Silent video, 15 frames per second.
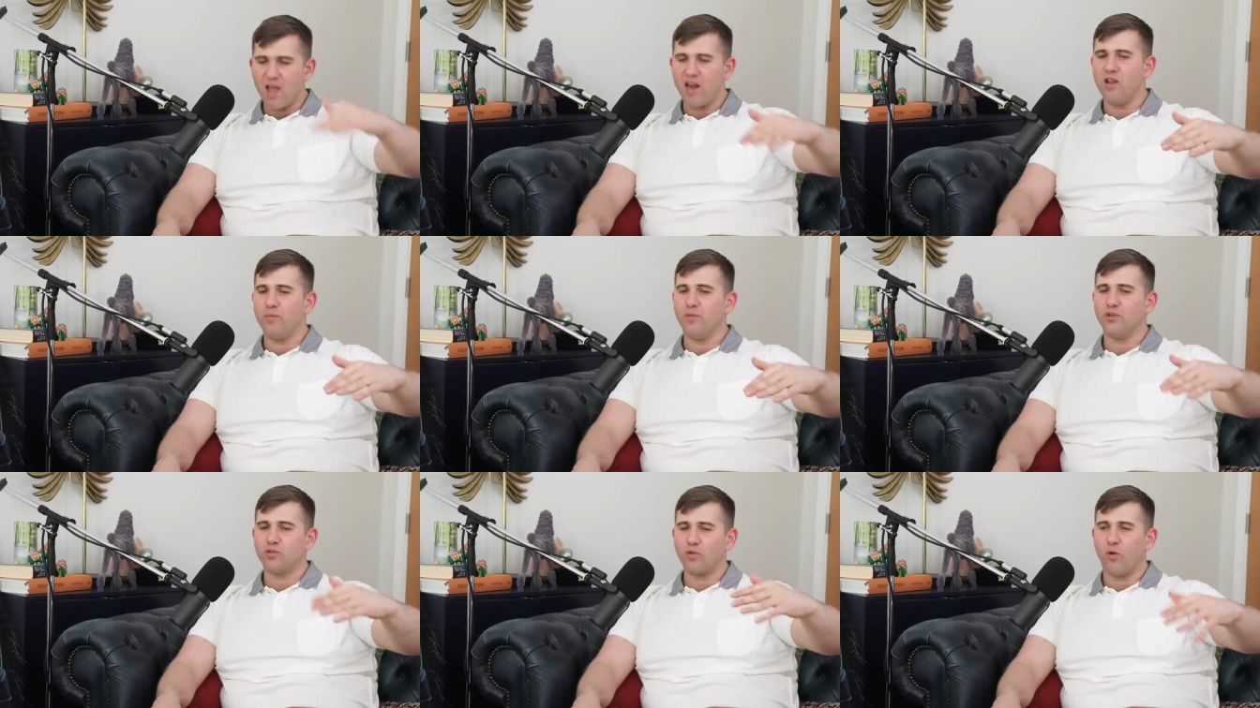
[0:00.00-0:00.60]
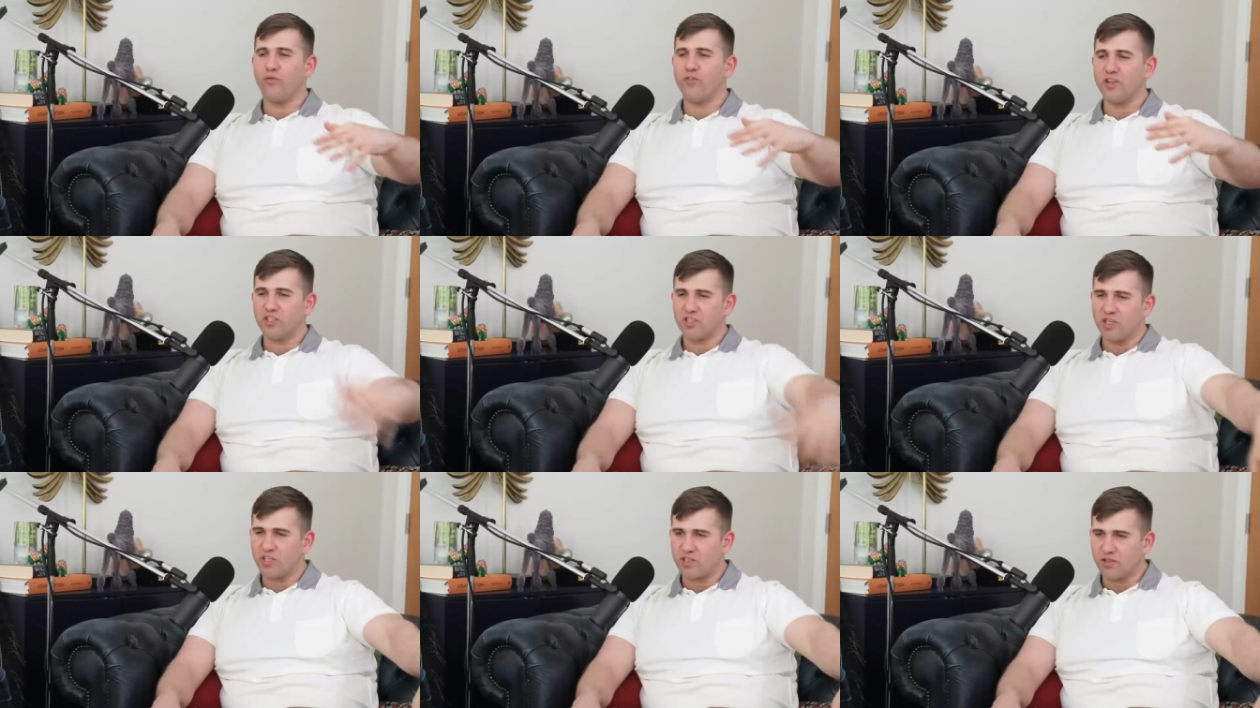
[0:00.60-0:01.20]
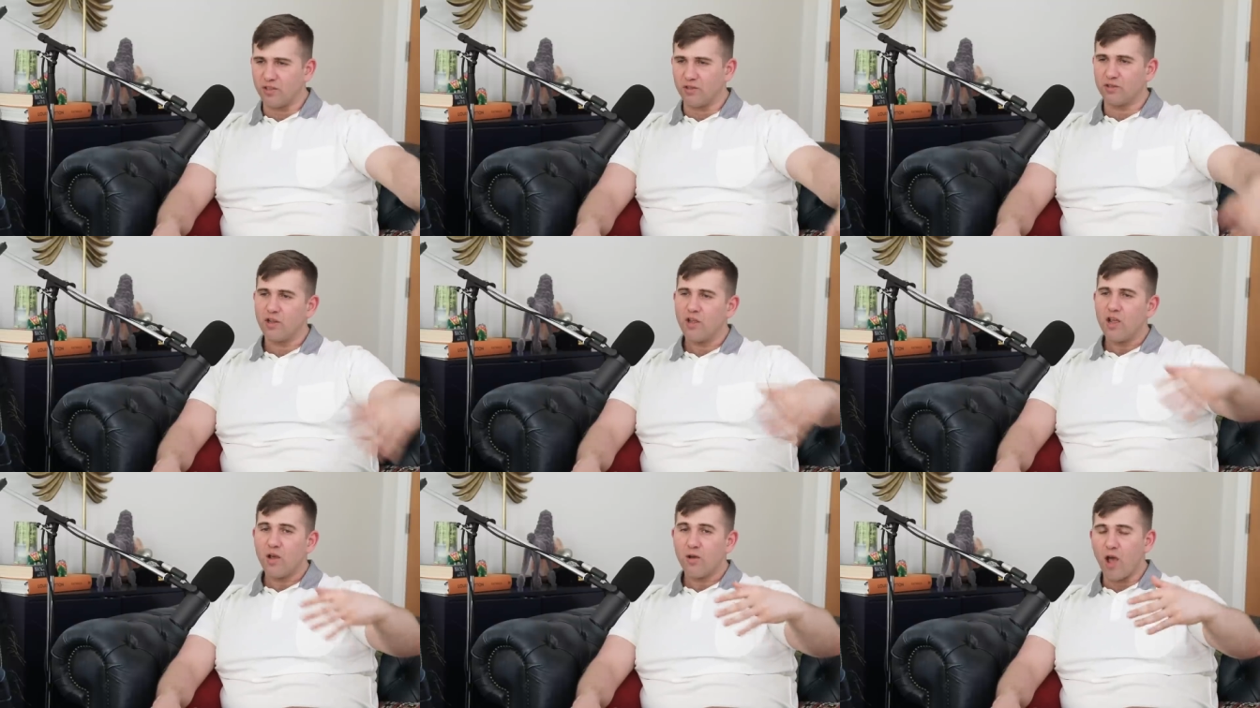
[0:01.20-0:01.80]
elements of existence
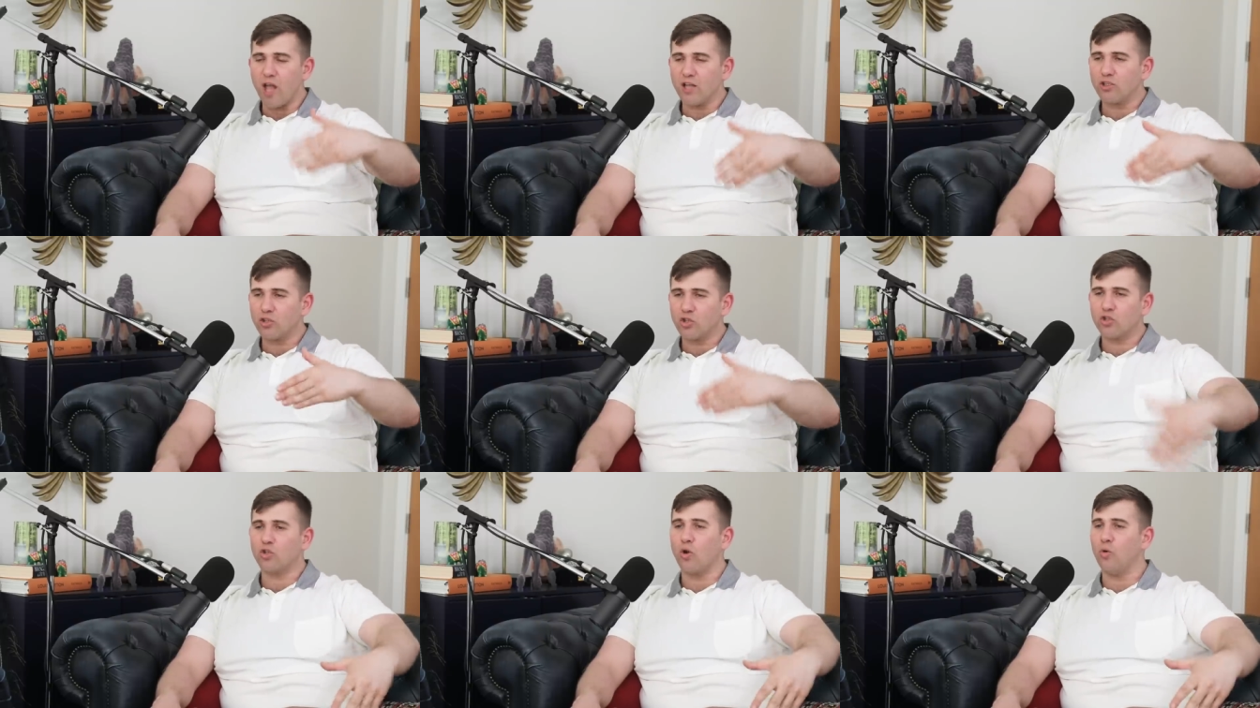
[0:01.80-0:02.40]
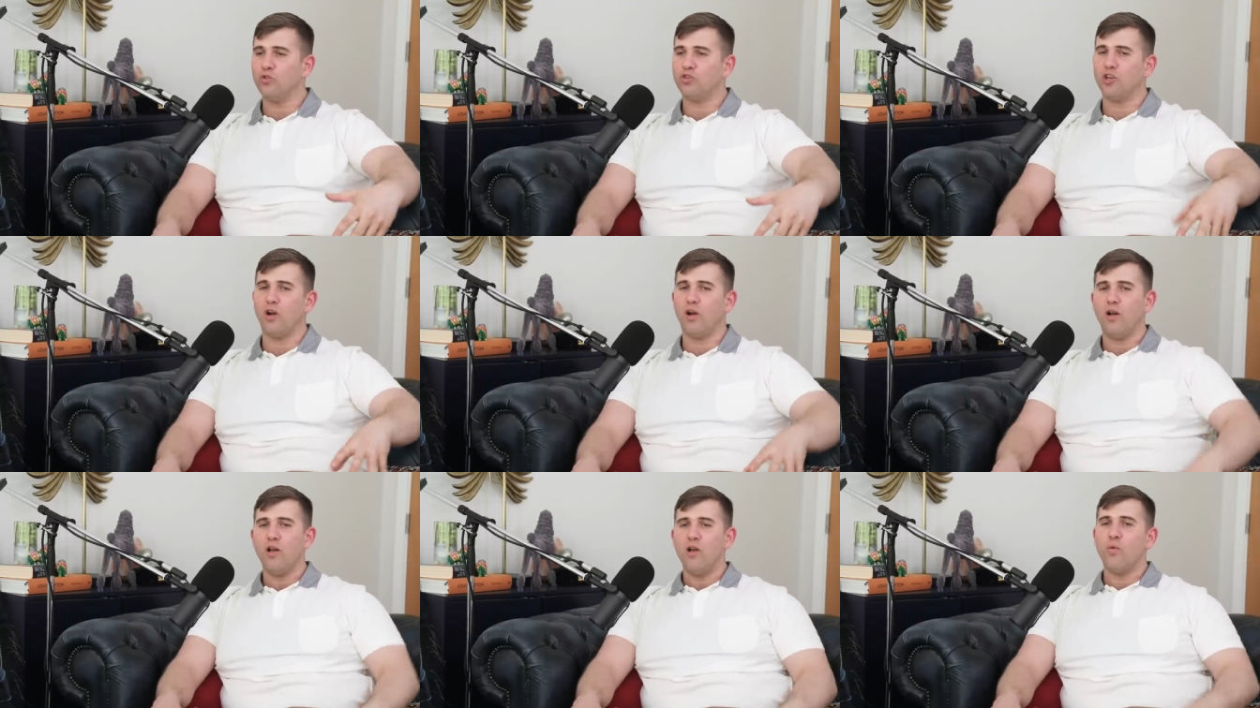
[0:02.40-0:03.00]
as a soldier,